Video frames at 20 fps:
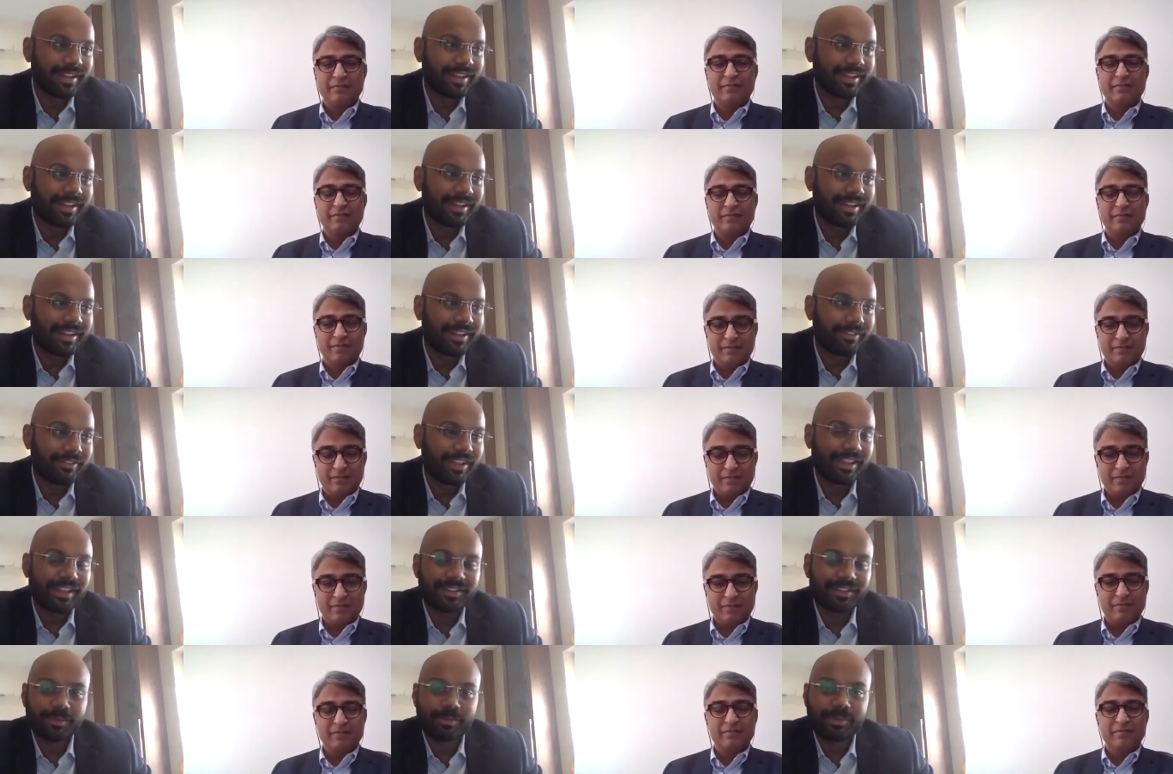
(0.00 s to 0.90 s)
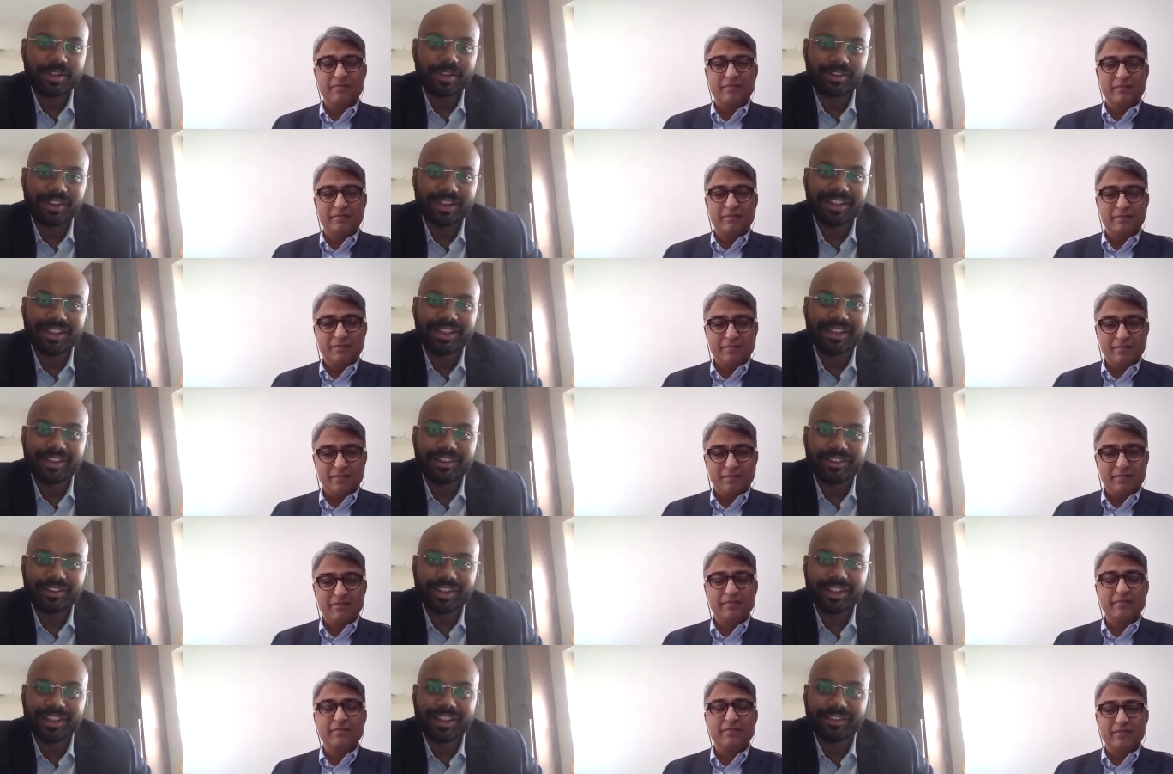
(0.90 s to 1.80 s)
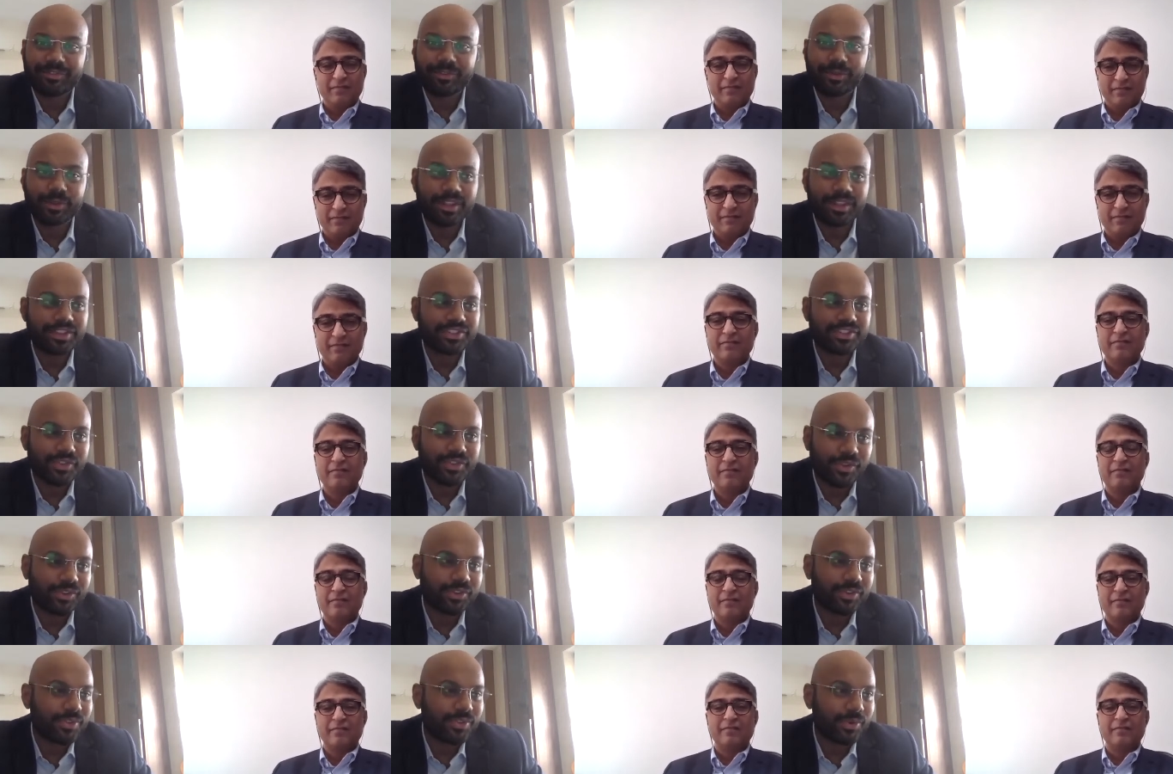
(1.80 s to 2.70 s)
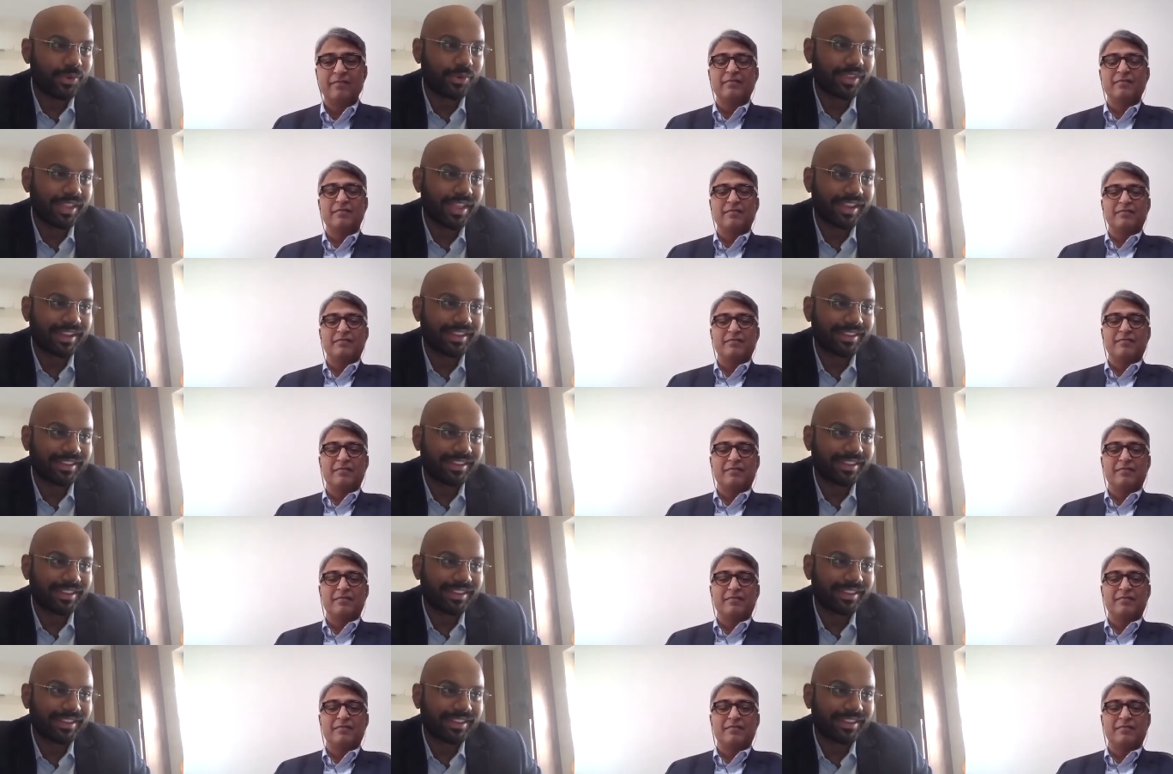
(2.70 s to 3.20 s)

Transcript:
Speaker 1: uh, one has to be really, really foolish not to know that